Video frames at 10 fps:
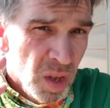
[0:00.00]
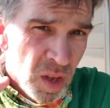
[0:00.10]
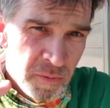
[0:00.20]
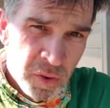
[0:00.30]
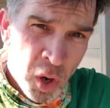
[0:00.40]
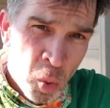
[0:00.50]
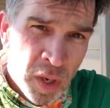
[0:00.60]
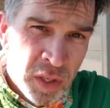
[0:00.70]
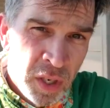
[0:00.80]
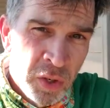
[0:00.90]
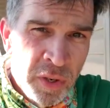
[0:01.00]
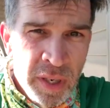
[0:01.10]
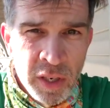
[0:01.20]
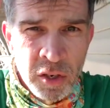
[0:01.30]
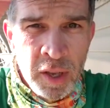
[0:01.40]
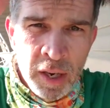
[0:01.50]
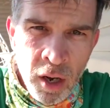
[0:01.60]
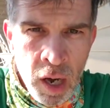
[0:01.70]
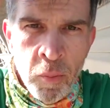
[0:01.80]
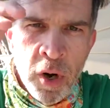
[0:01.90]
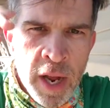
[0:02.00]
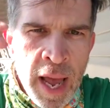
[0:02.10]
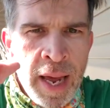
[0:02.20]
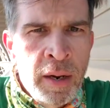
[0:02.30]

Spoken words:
If you don't wear sunscreen because you're like, "Oh, I'm wearing a hat,